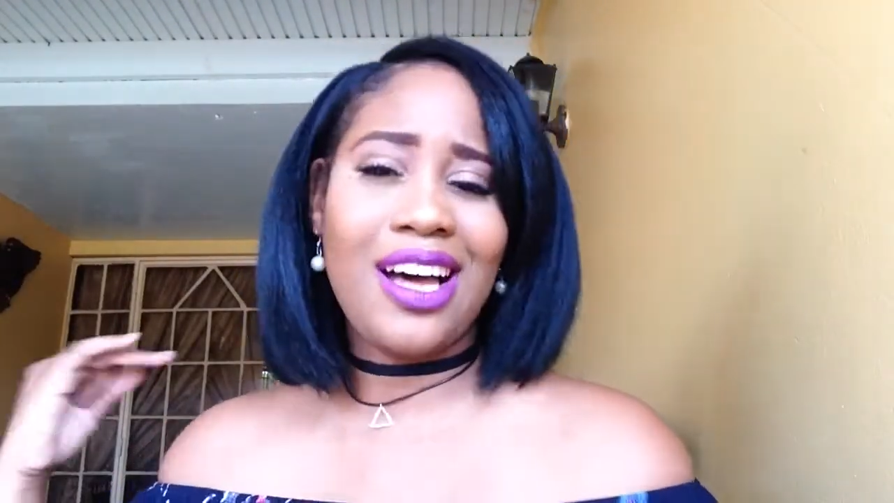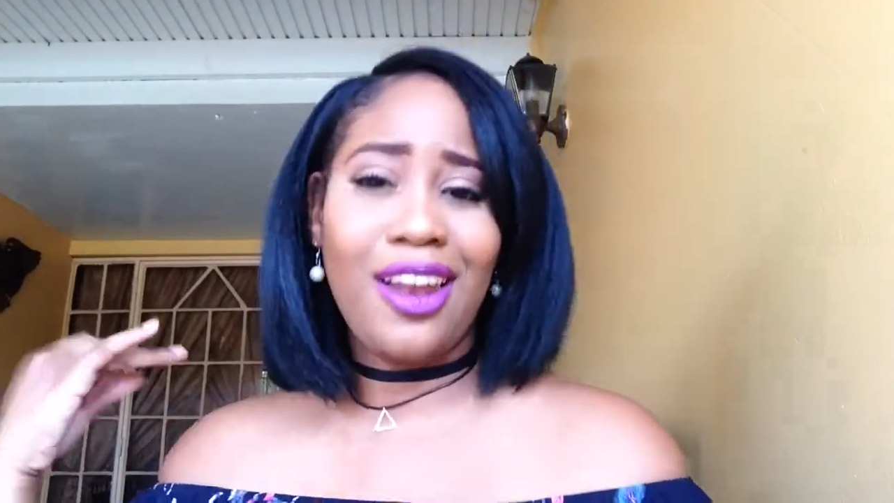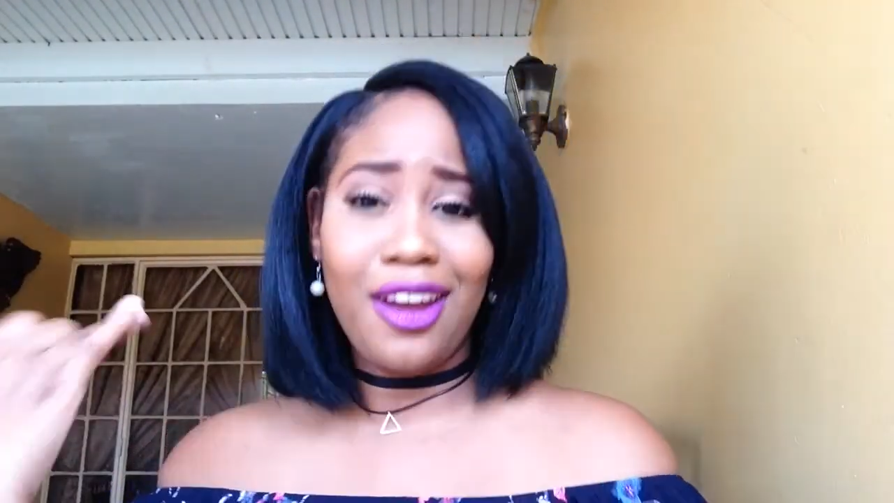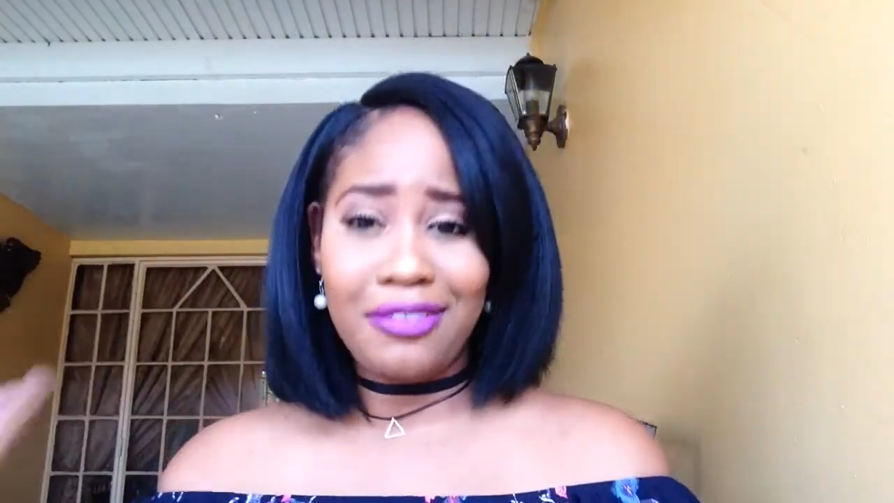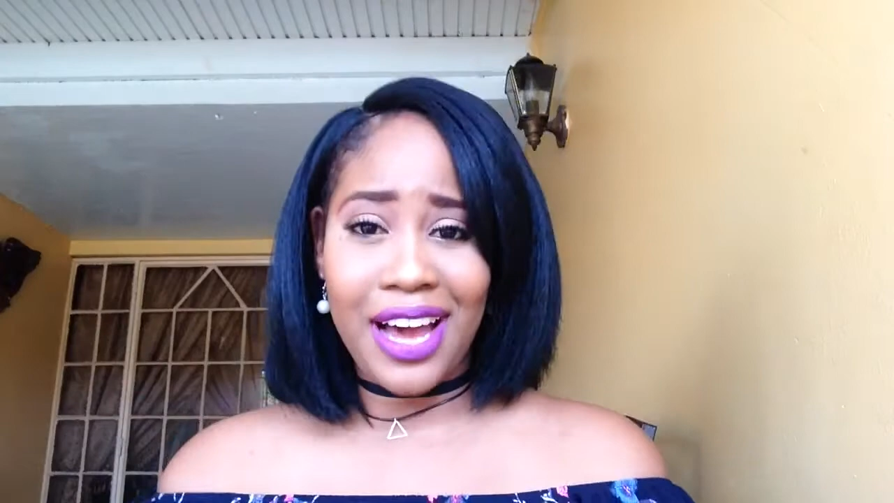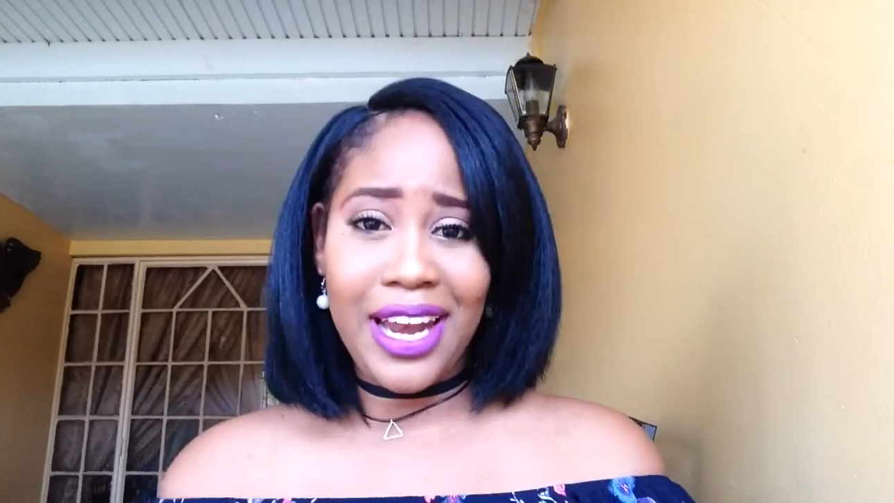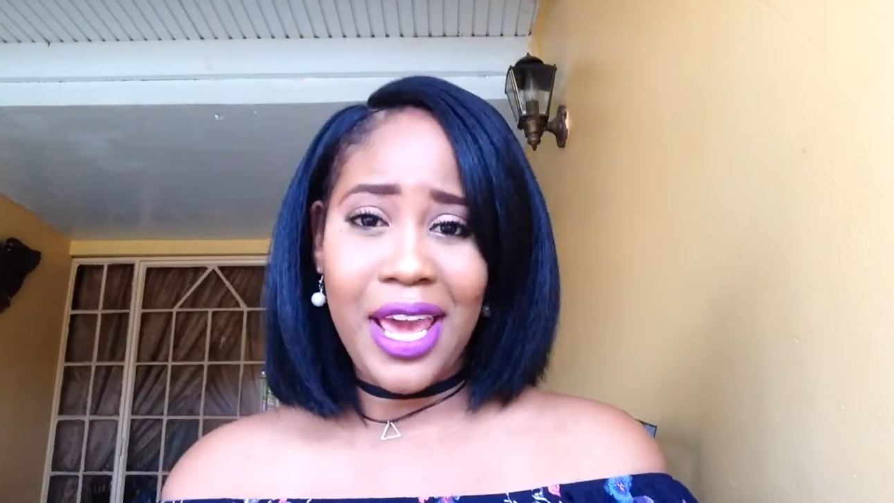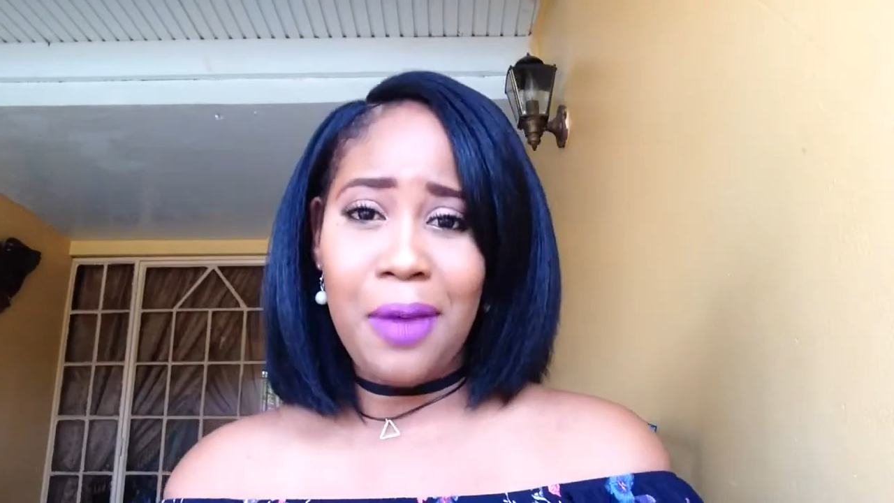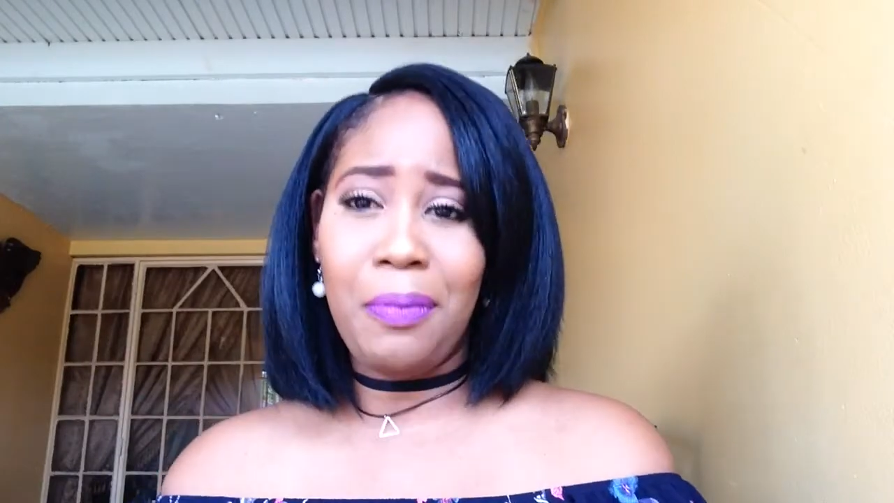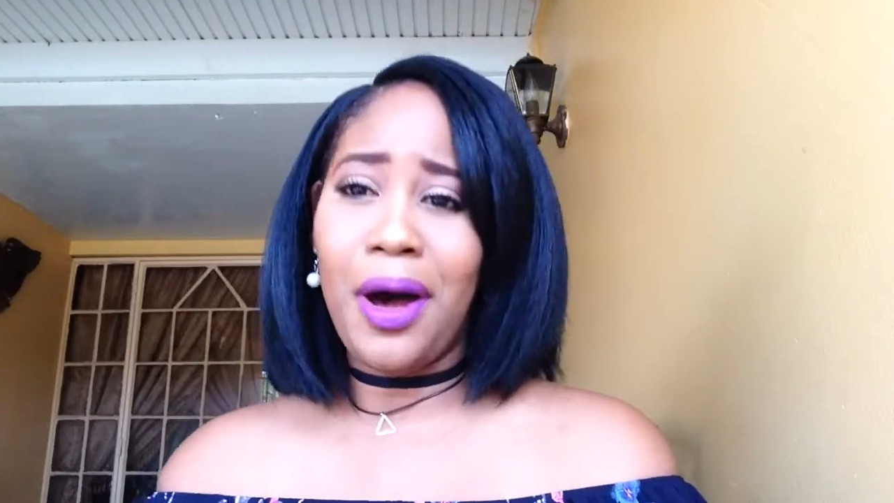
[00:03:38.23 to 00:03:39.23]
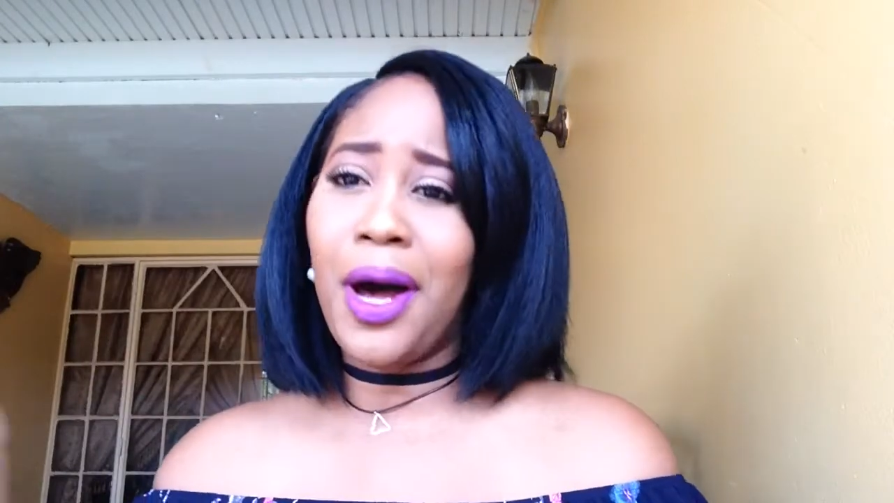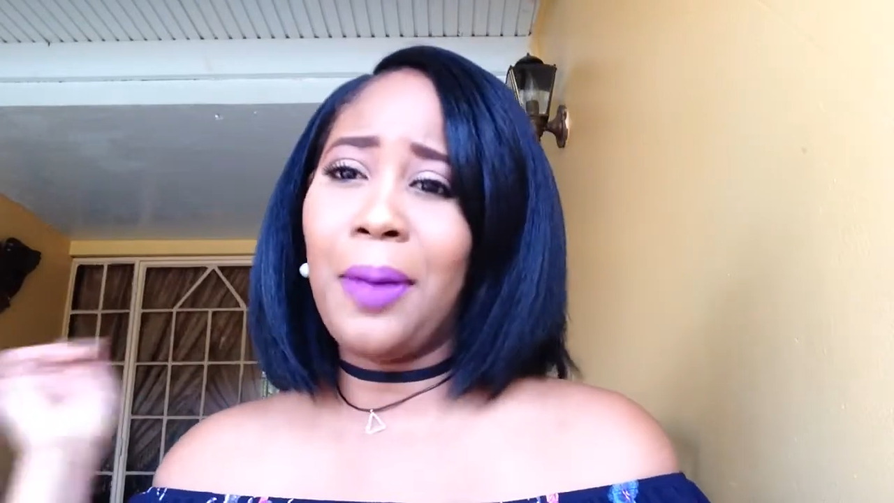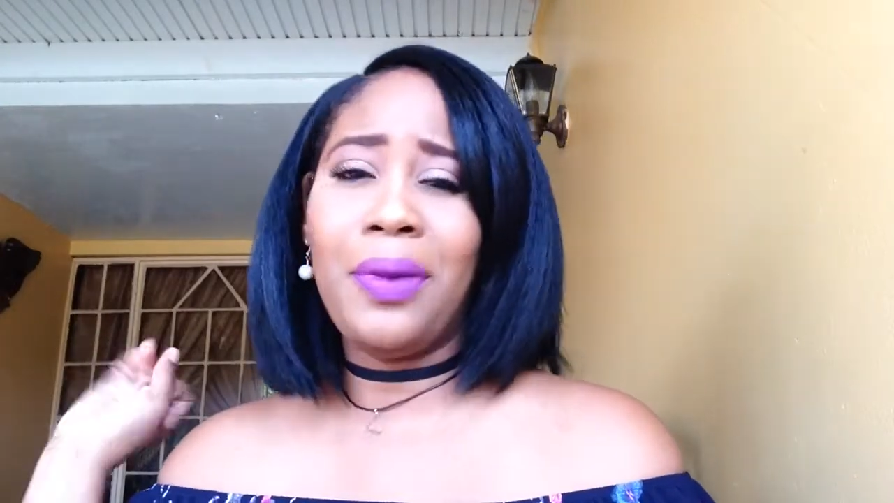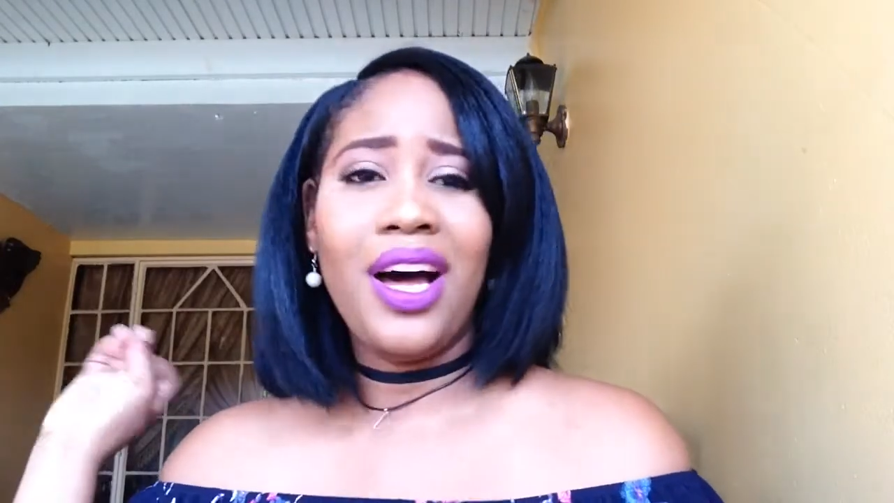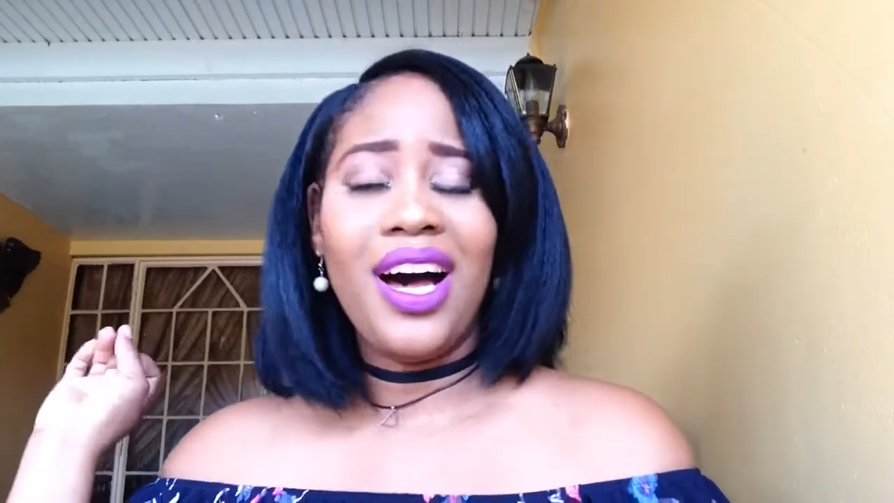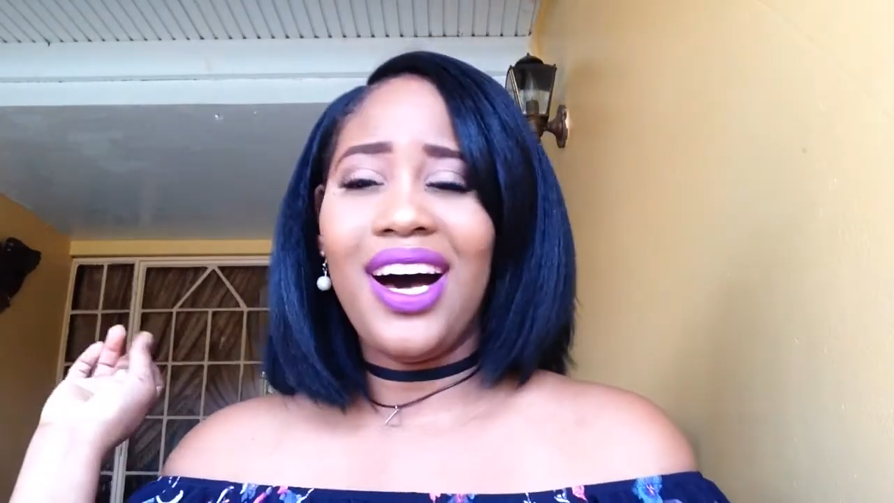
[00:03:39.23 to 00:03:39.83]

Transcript: a Love and Hip Hop,